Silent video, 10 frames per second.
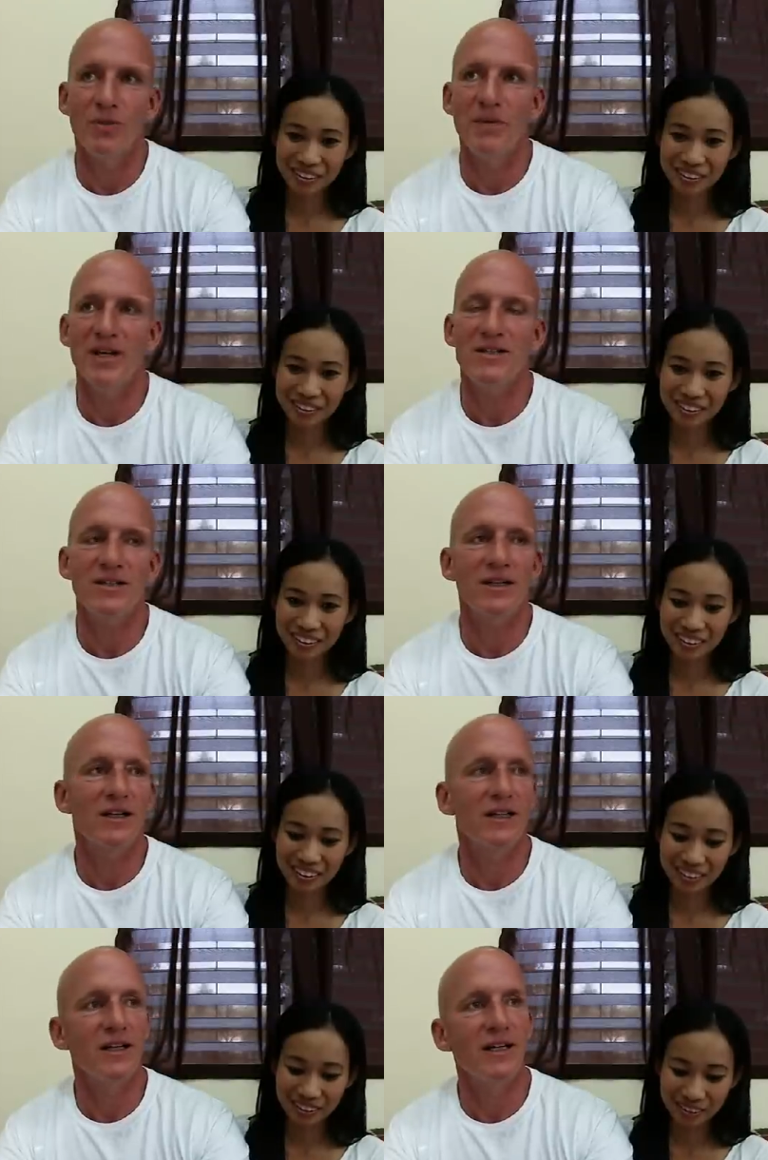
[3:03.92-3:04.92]

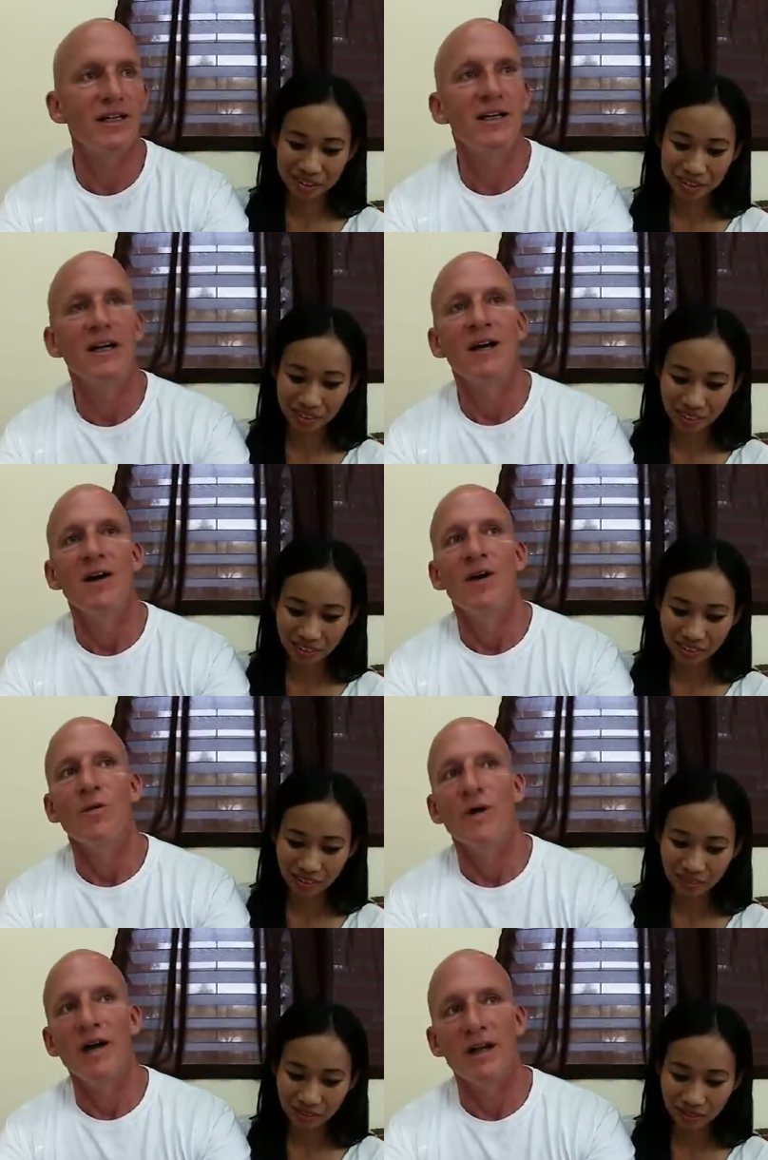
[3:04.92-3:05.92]
Speaker 1: basically,
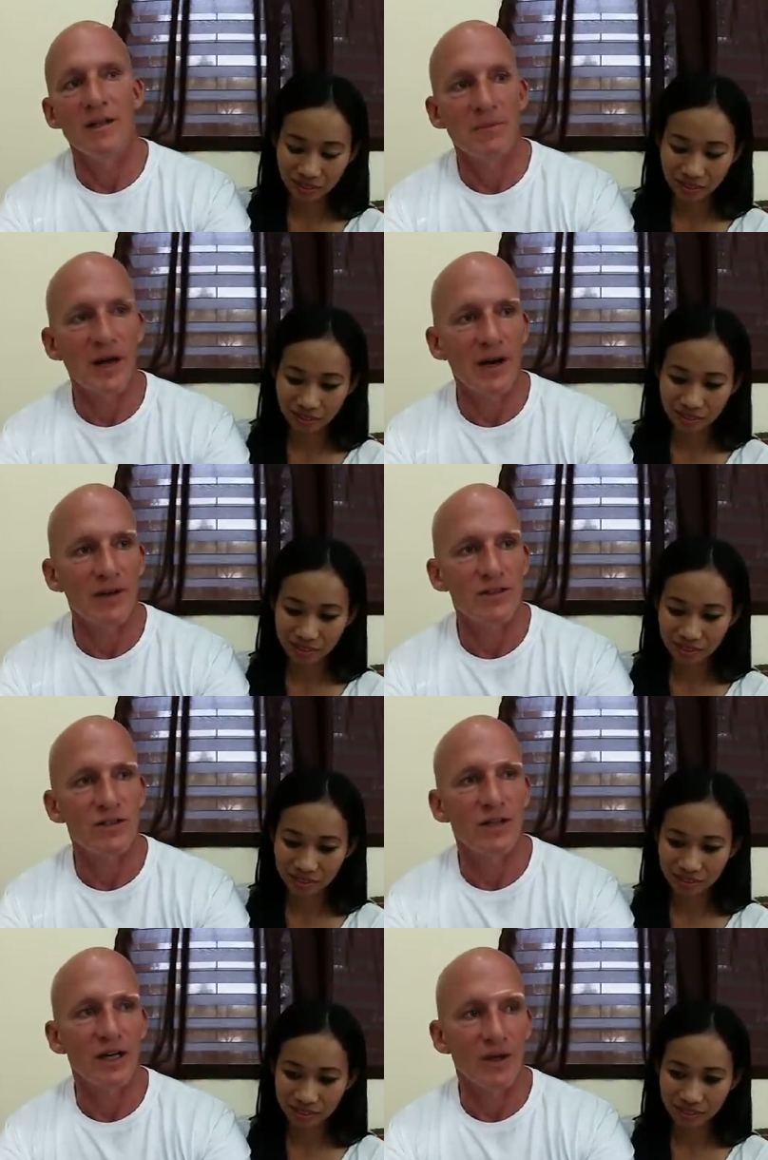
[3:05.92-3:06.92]
when the parents,
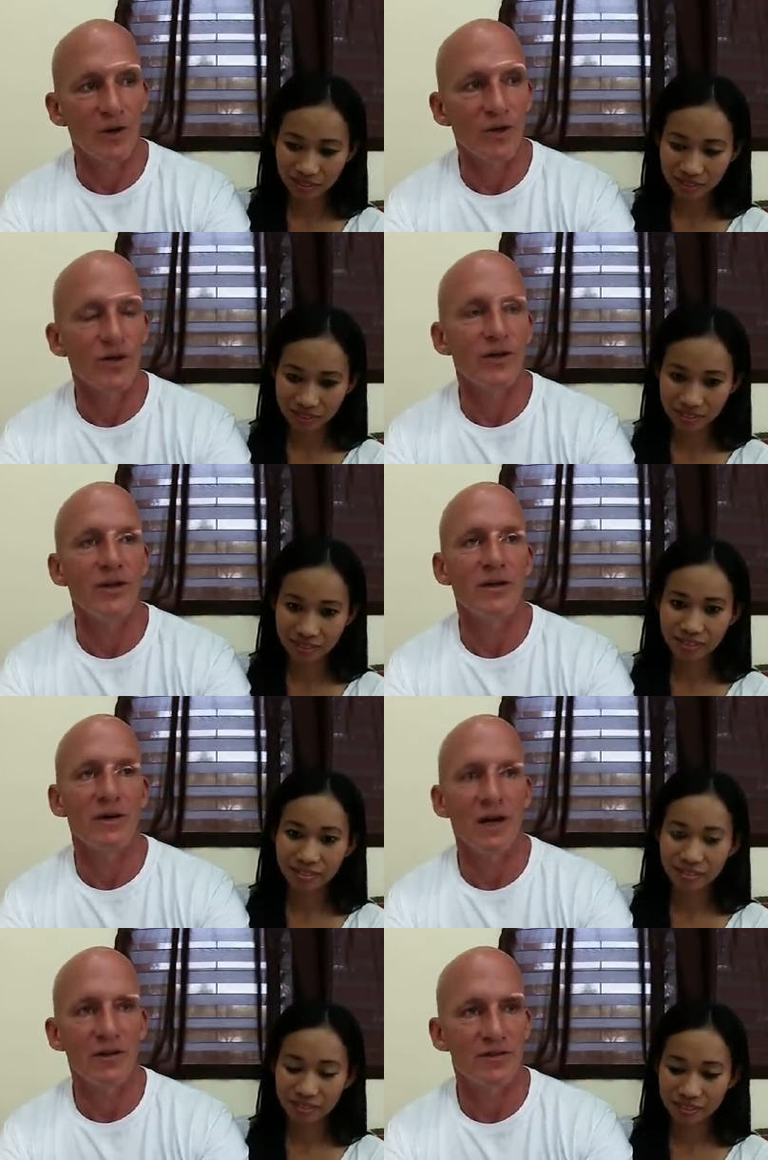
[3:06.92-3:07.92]
you know, get older and their
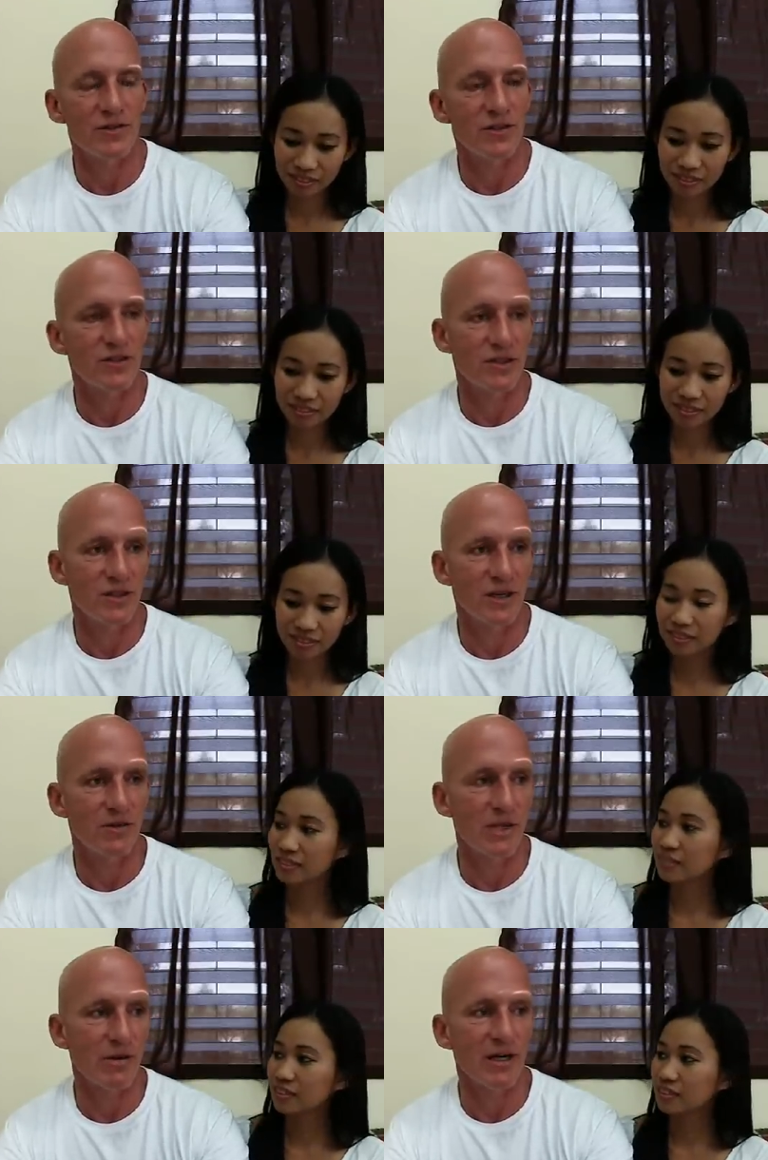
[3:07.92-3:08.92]
health starts to
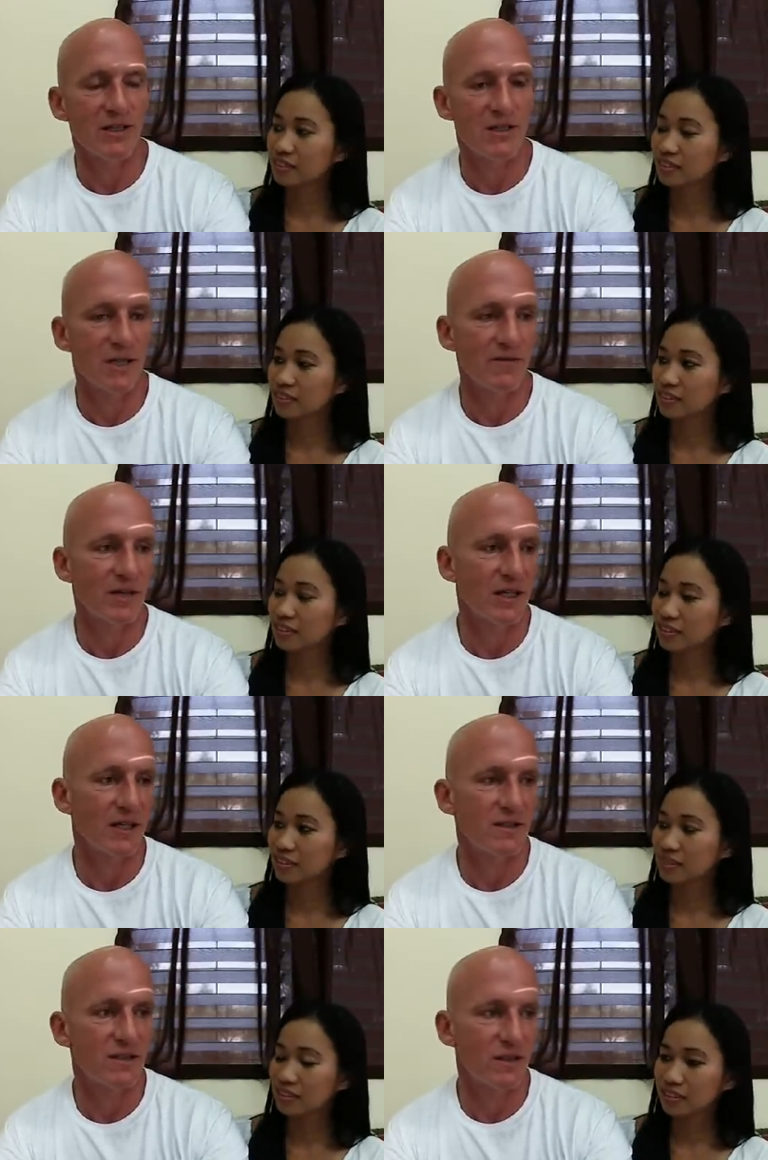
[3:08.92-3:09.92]
deteriorate and stuff, the
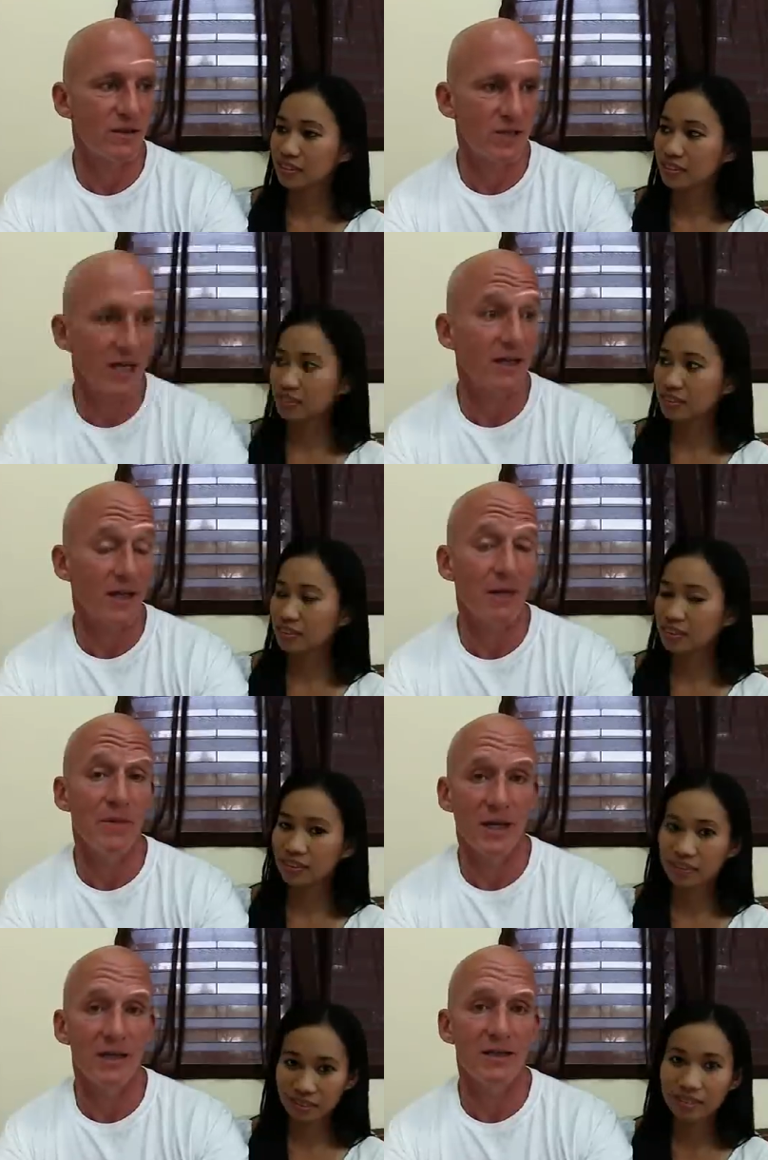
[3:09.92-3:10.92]
kids, you know, take them
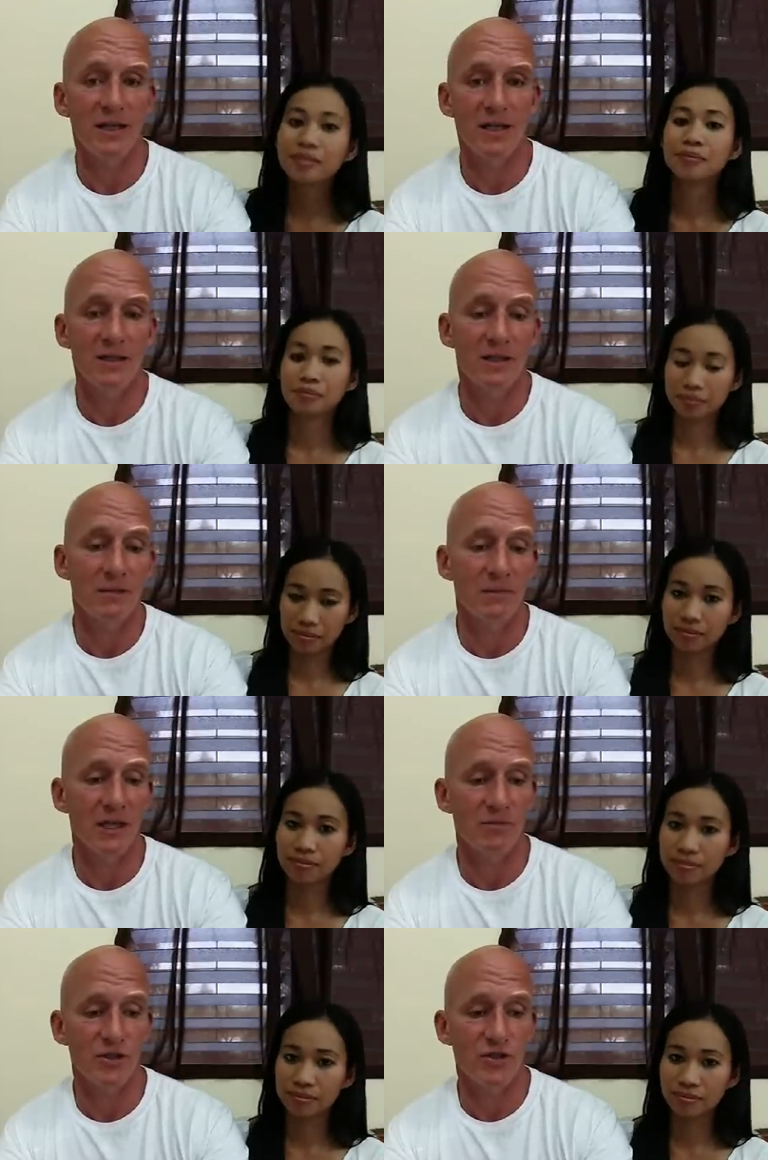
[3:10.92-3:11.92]
in and
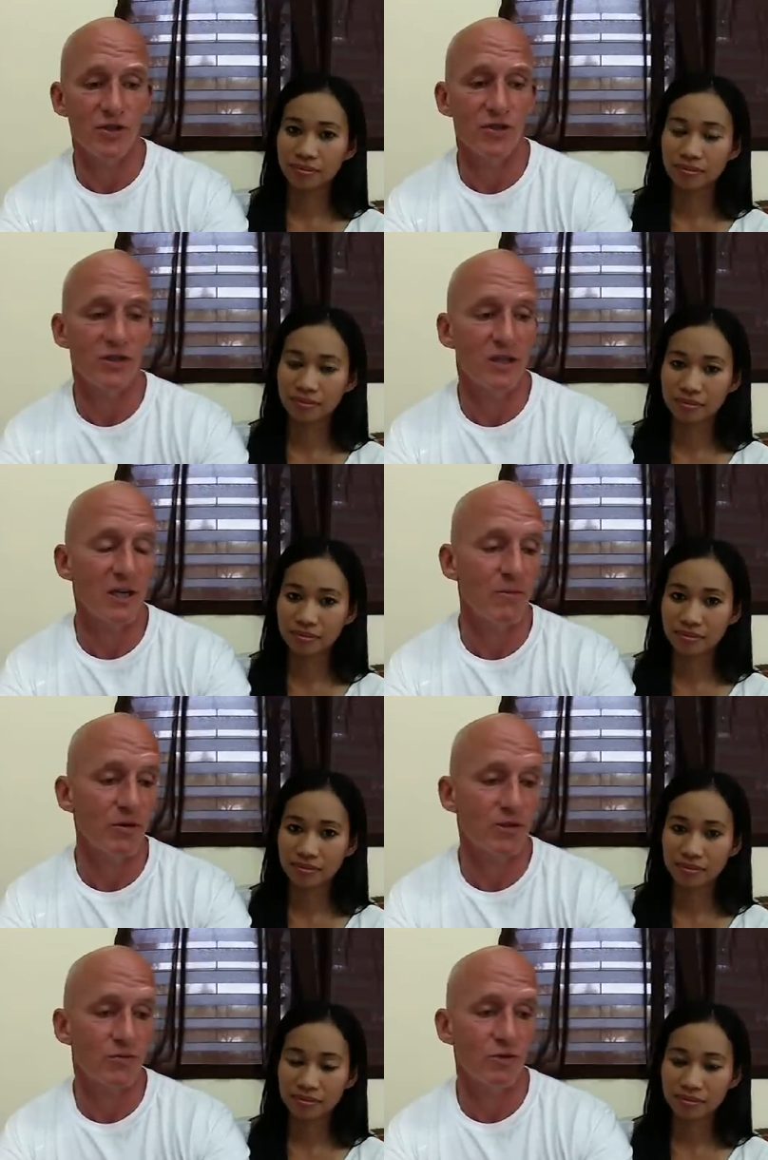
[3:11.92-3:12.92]
and return to them
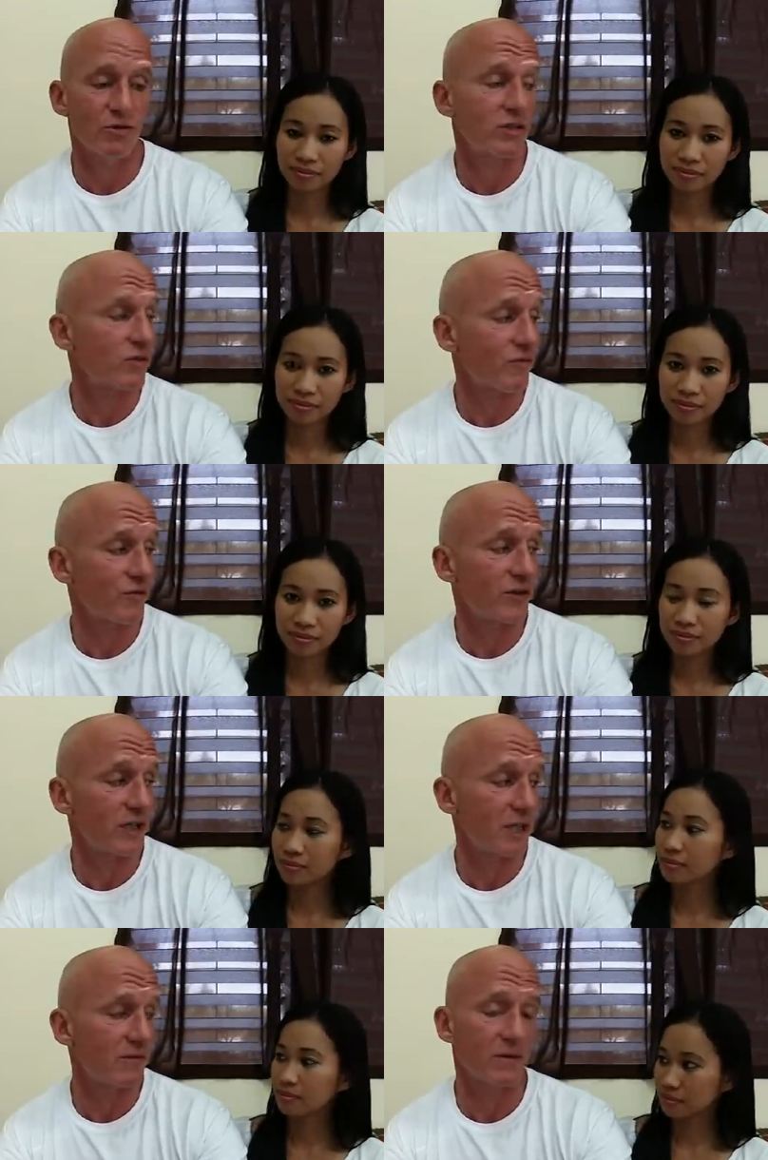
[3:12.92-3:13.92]
what, what was so freely
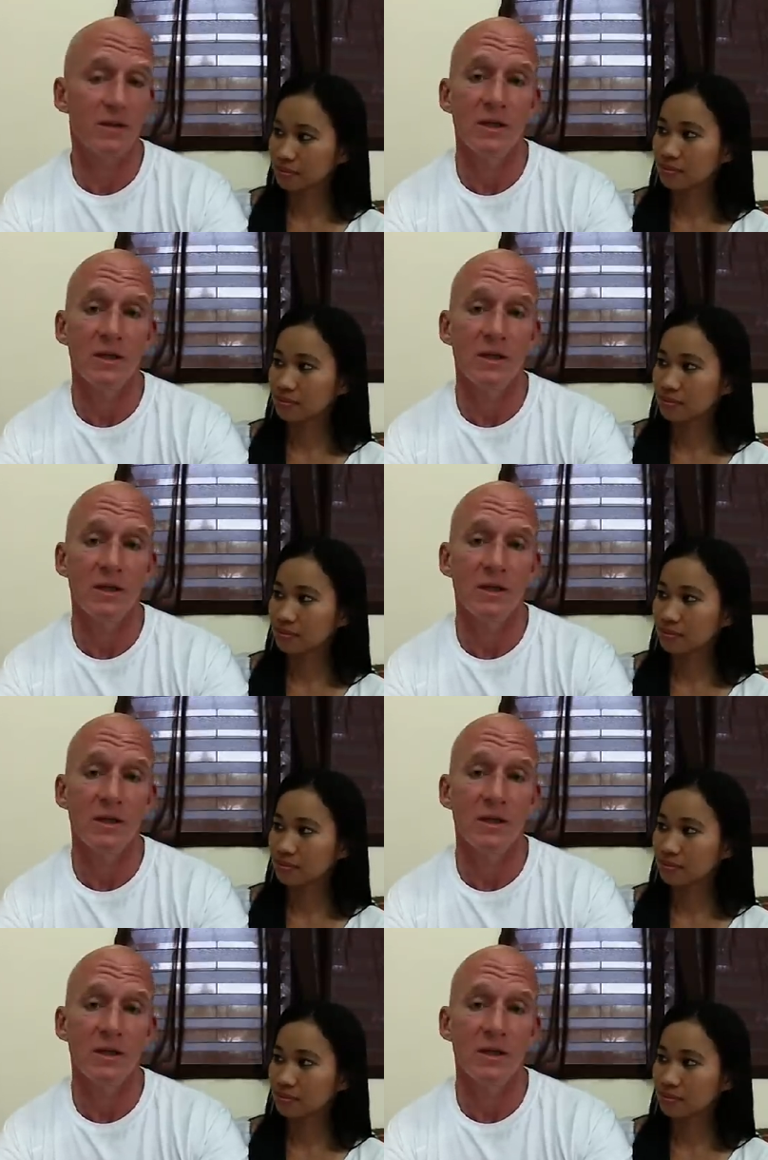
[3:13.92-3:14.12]
given.